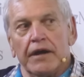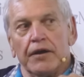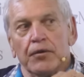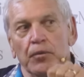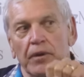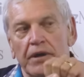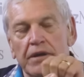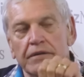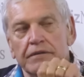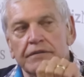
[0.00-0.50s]

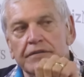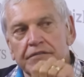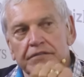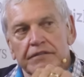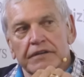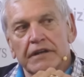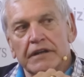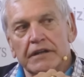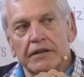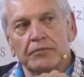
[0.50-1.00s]
And what is
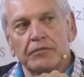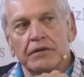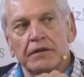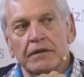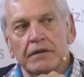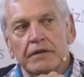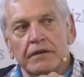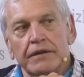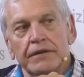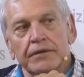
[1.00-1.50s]

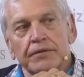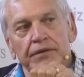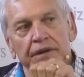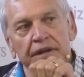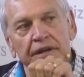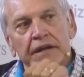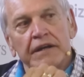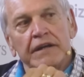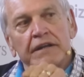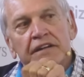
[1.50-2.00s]
available, you're
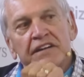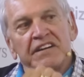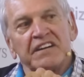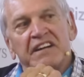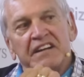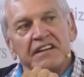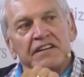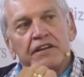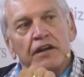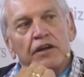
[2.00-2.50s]
running in the
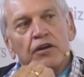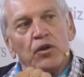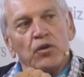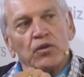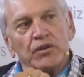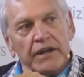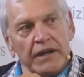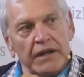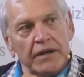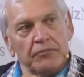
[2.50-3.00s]
red the
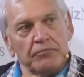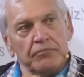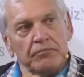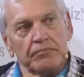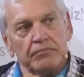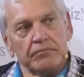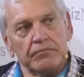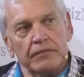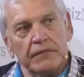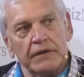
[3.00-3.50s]
whole time.